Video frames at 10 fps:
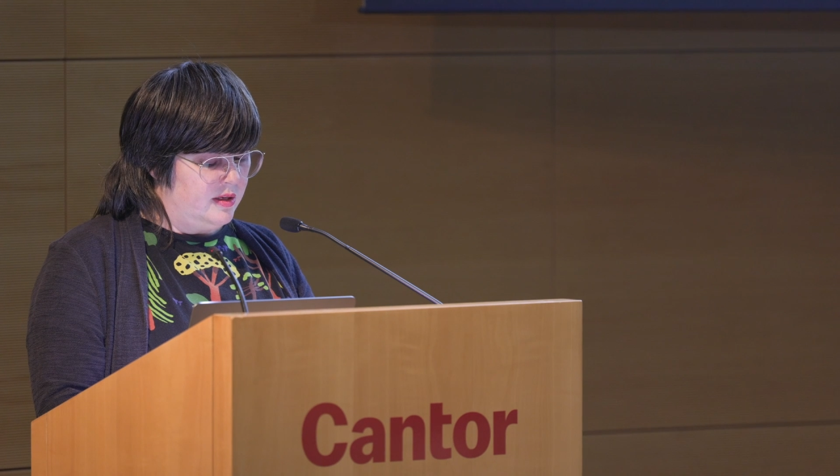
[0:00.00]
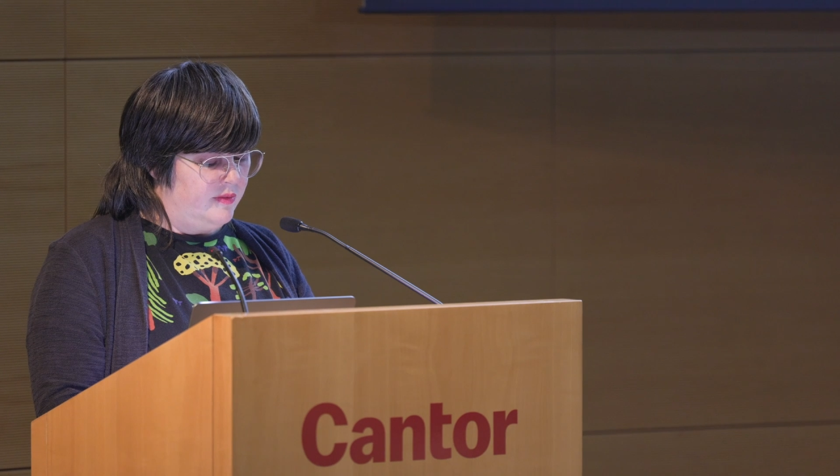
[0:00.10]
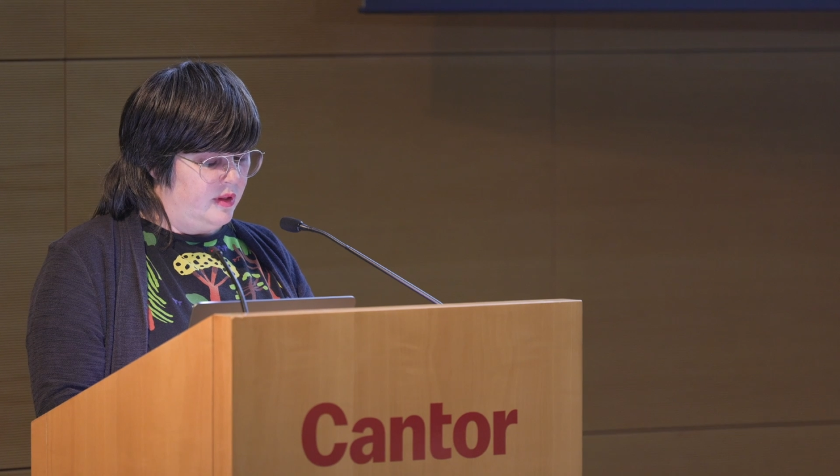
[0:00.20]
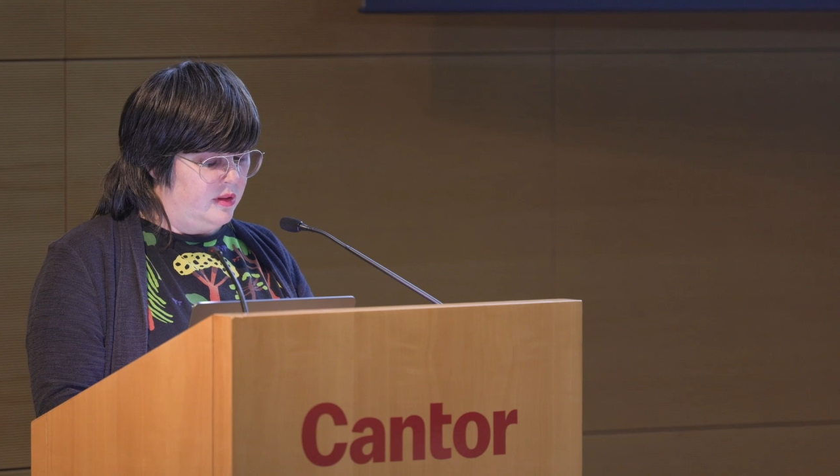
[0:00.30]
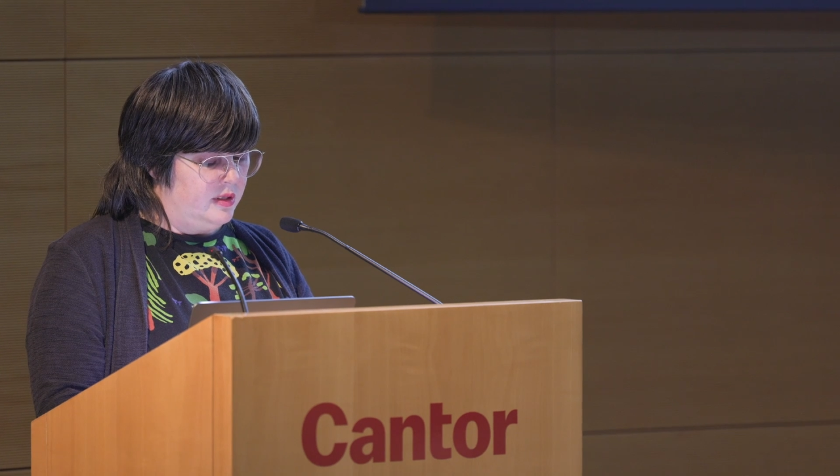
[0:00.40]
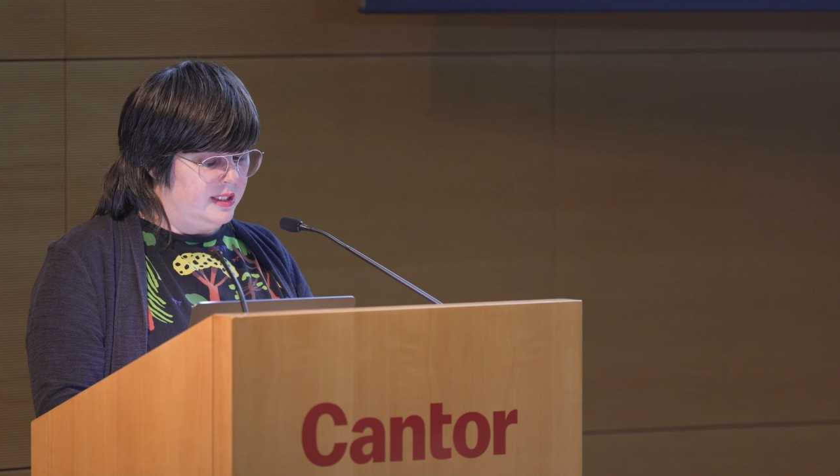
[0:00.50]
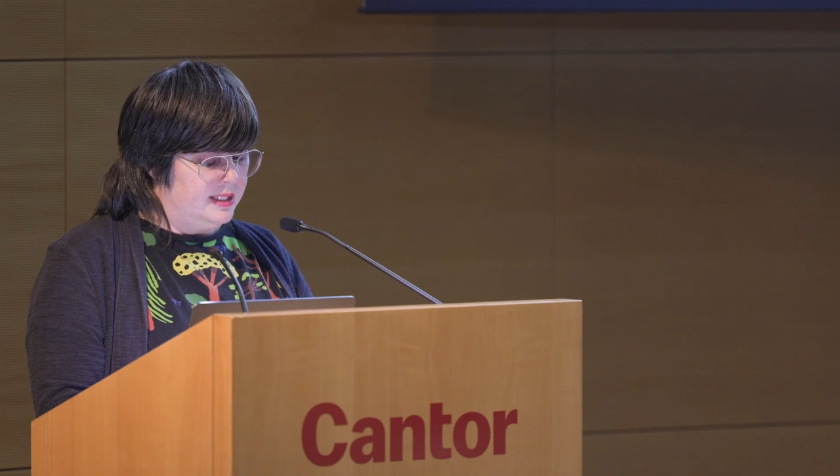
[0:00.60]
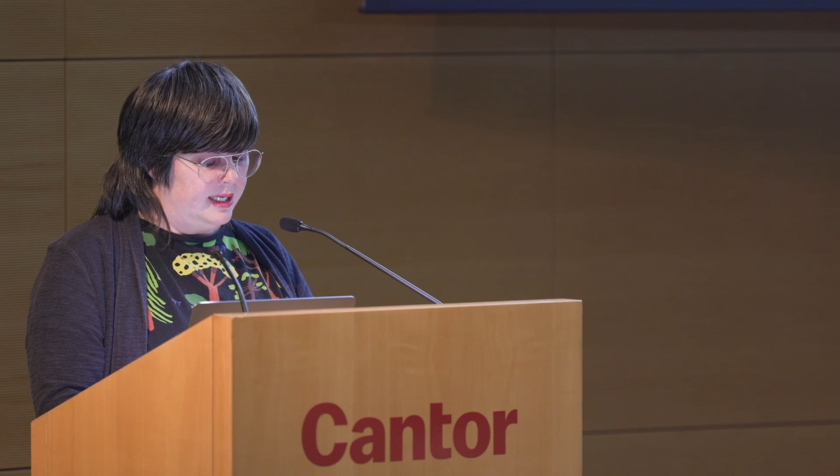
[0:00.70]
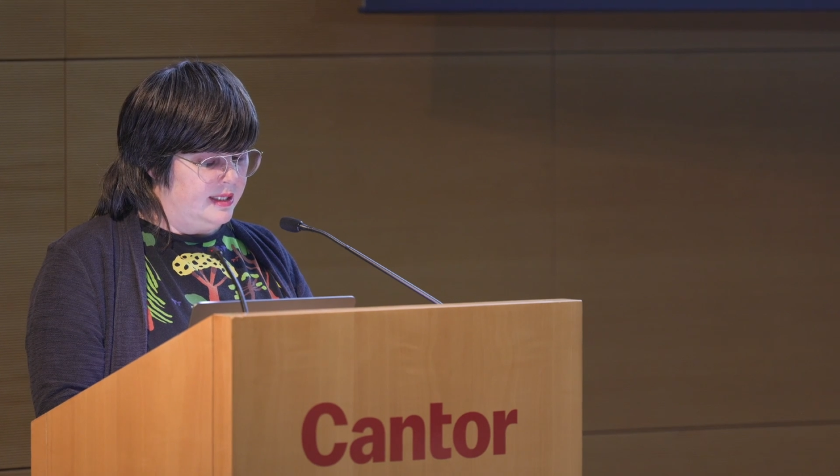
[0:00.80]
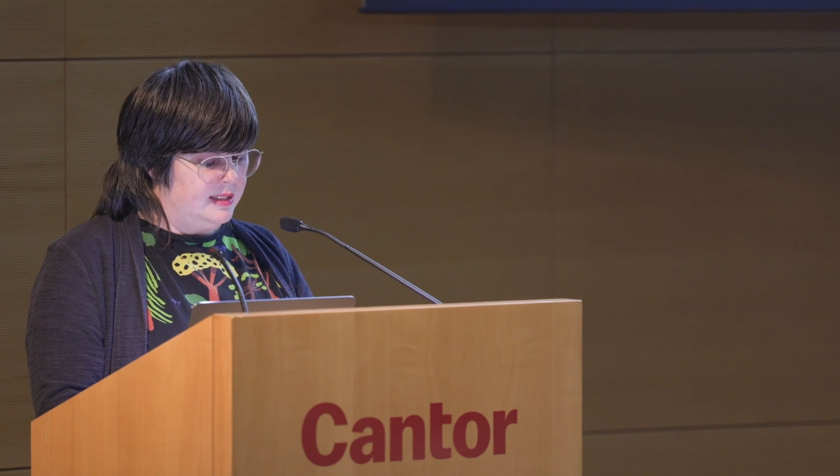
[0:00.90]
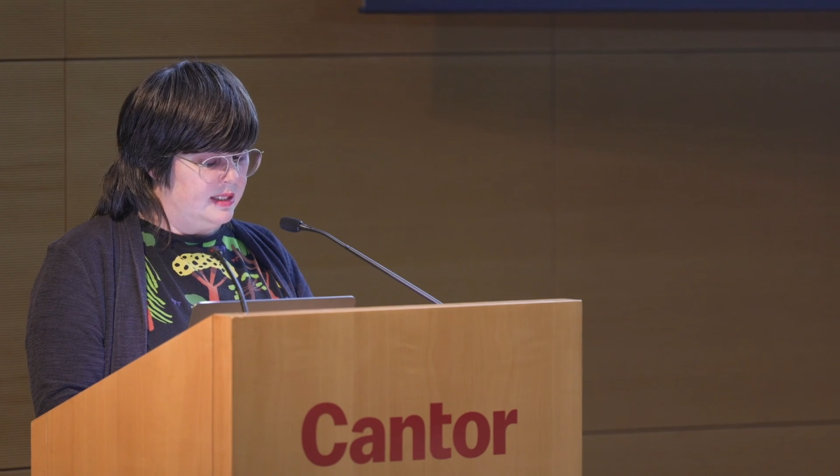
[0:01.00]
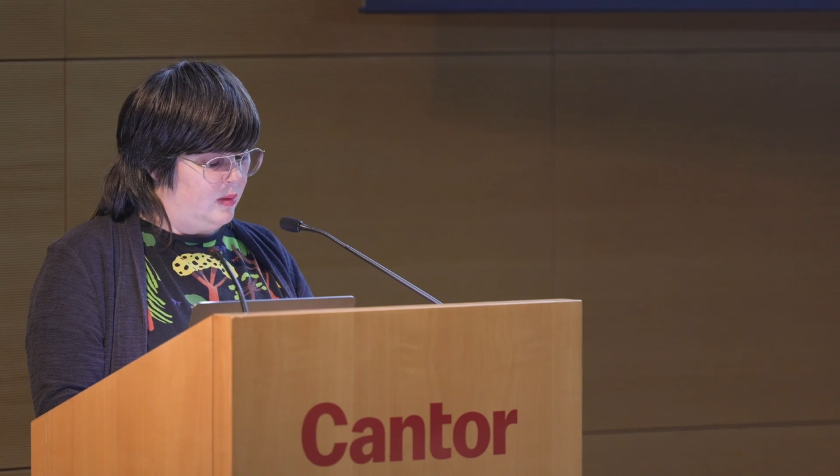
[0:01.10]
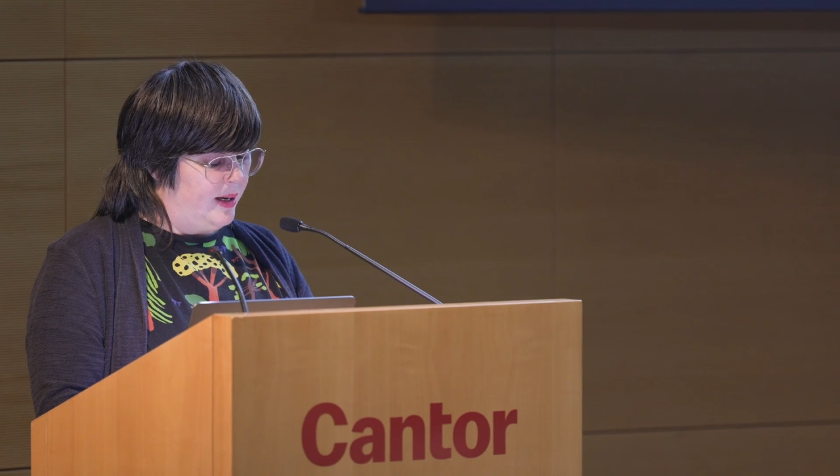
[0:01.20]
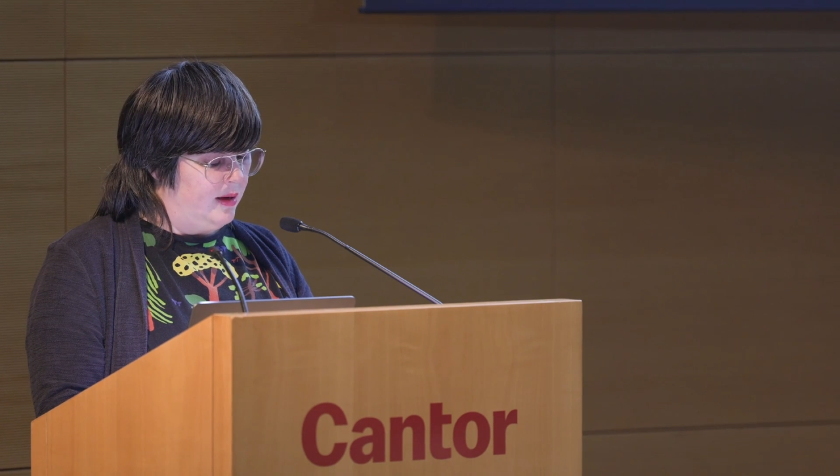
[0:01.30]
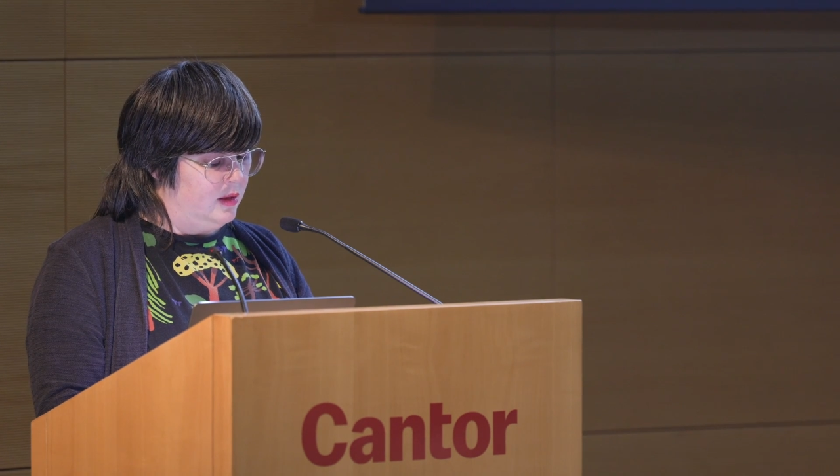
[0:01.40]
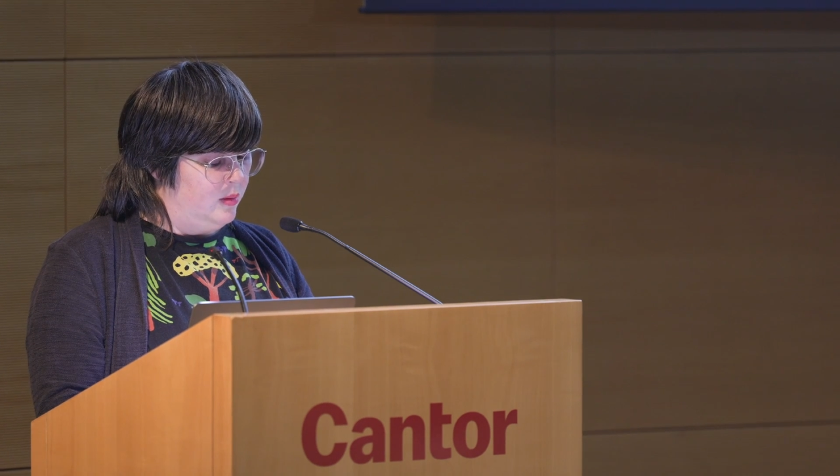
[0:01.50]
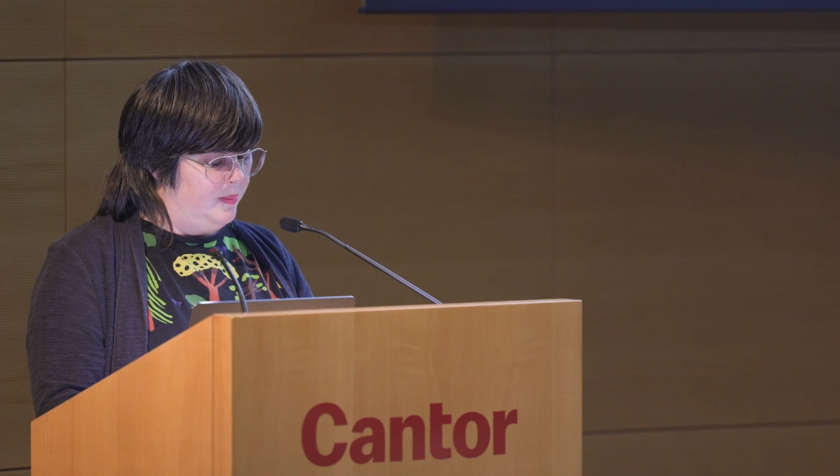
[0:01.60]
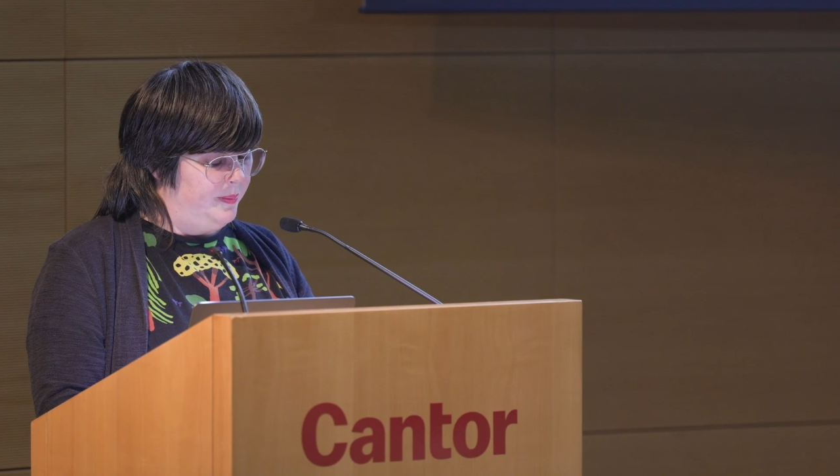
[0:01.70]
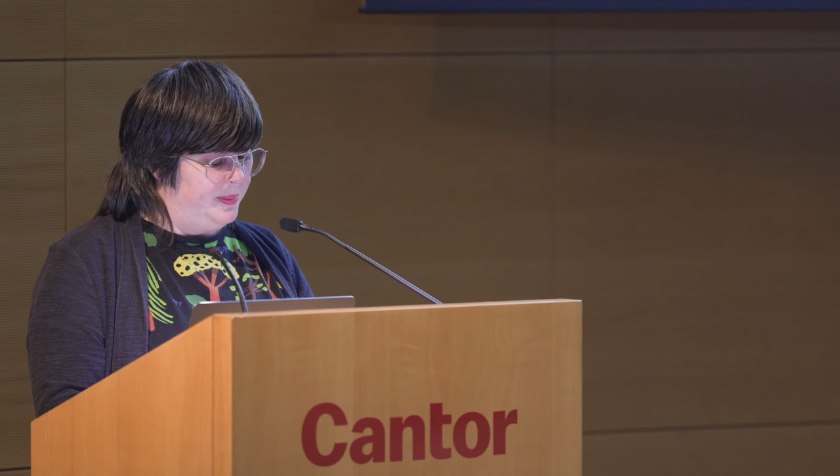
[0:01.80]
of the 32nd Sao Paulo